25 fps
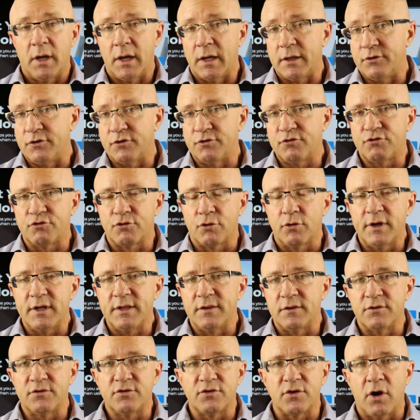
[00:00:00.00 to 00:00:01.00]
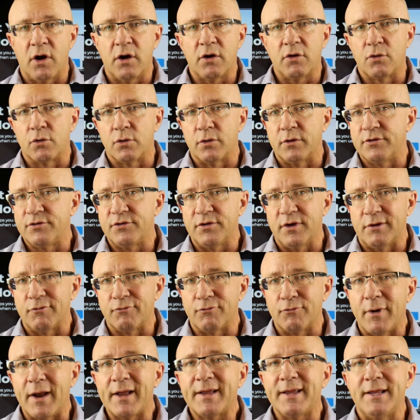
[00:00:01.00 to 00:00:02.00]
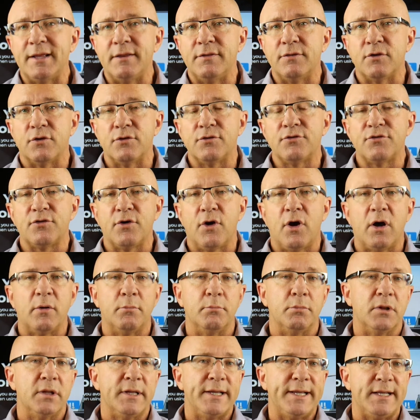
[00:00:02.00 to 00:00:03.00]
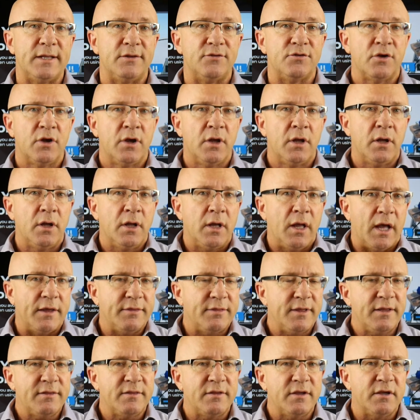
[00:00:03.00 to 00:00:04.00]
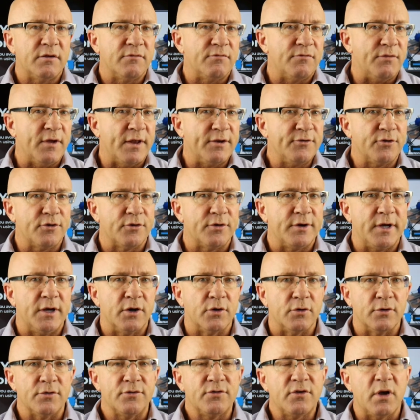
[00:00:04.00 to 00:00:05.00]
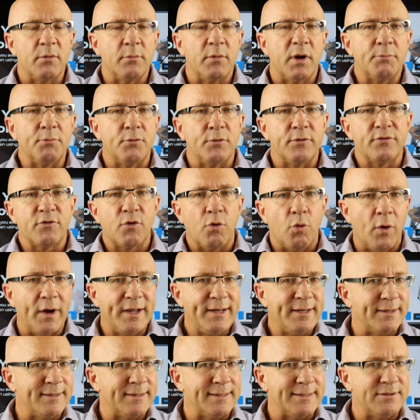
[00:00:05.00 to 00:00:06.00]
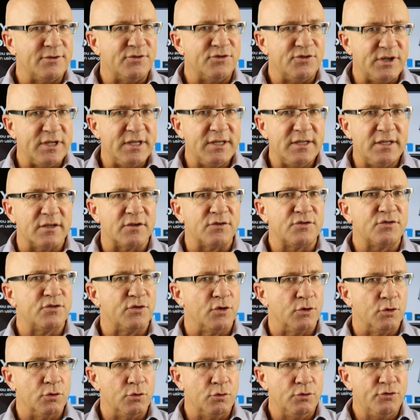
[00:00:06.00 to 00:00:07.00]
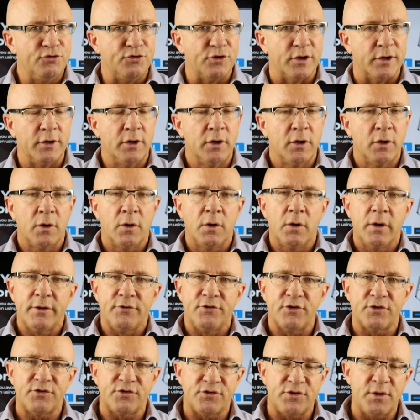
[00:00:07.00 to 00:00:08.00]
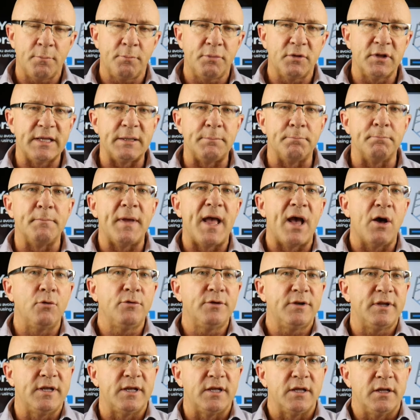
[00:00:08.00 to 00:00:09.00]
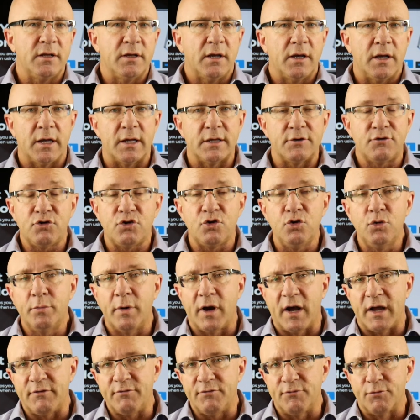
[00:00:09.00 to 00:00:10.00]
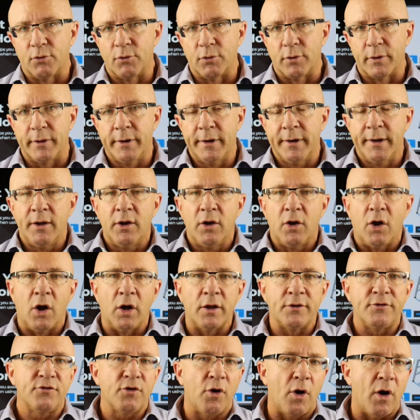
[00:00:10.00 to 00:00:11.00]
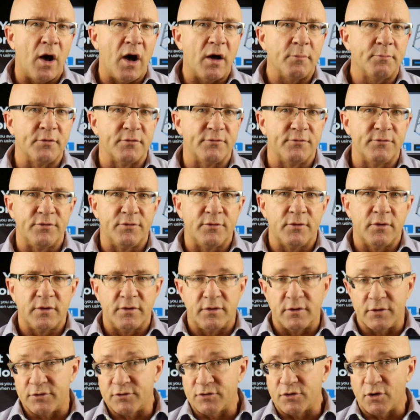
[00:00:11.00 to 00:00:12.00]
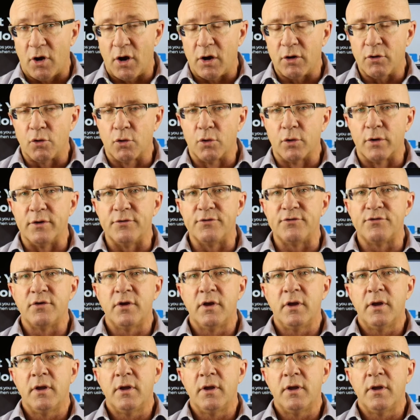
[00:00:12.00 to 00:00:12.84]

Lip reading: destroying the sawhorse and wrecking their saw blades. I think the inventor here has come up with quite an ingenious solution, just simply mounting a 2x4 on top of the sawhorse,